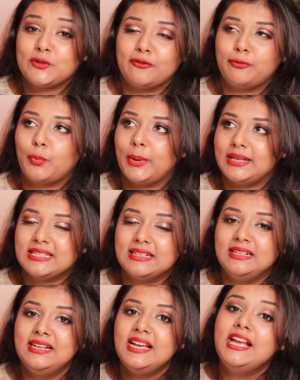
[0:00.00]
of
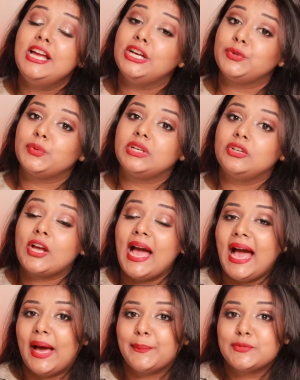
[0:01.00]
winter it would look
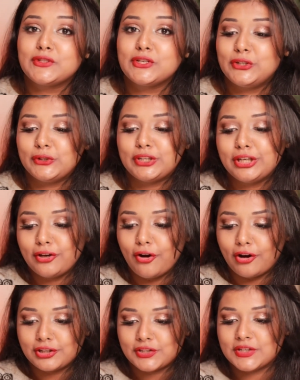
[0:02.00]
absolutely
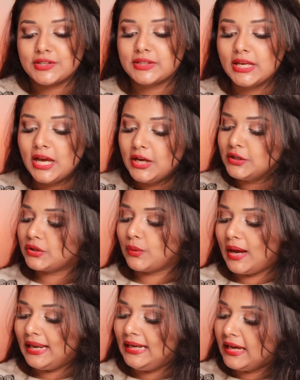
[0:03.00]
gorgeous. So
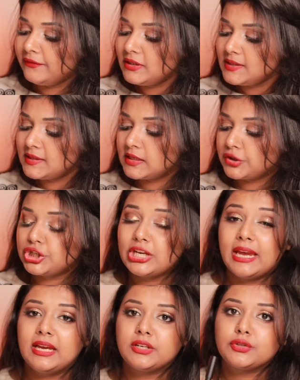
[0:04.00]
I love this
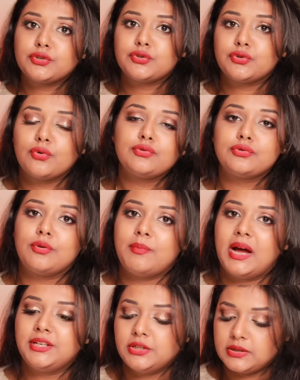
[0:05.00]
shade so
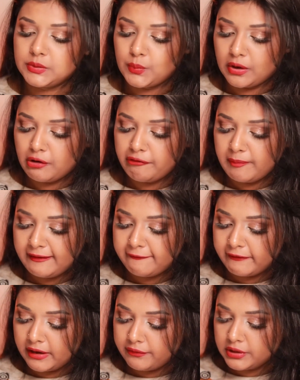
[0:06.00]
much. It is one of my
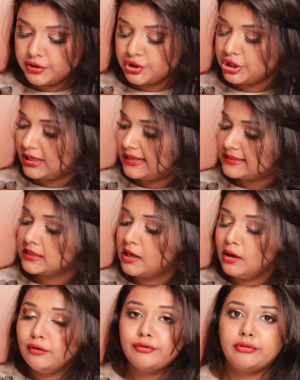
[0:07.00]
favorite shades
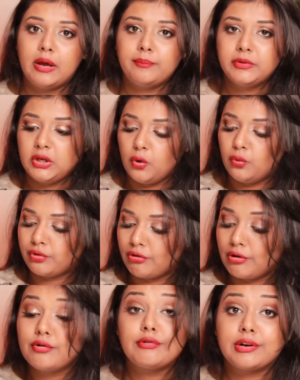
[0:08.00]
from the
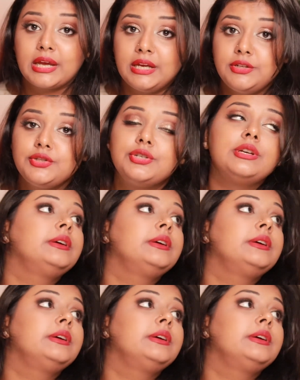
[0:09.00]
overall range.